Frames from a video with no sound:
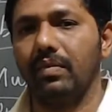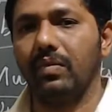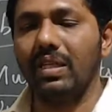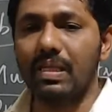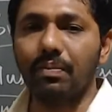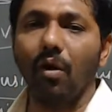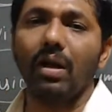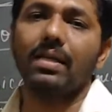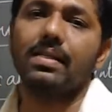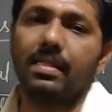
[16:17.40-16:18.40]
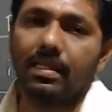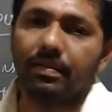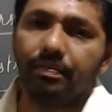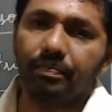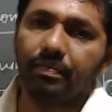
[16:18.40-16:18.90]
the smallest.
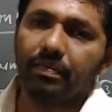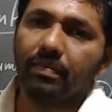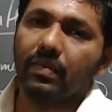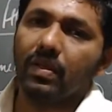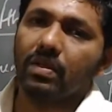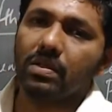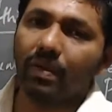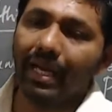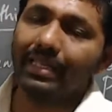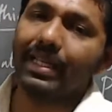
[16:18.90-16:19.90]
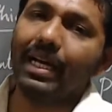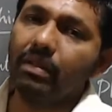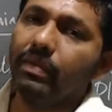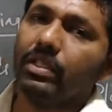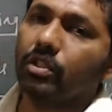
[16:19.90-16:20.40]
So like
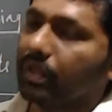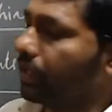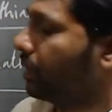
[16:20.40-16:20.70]
that, we should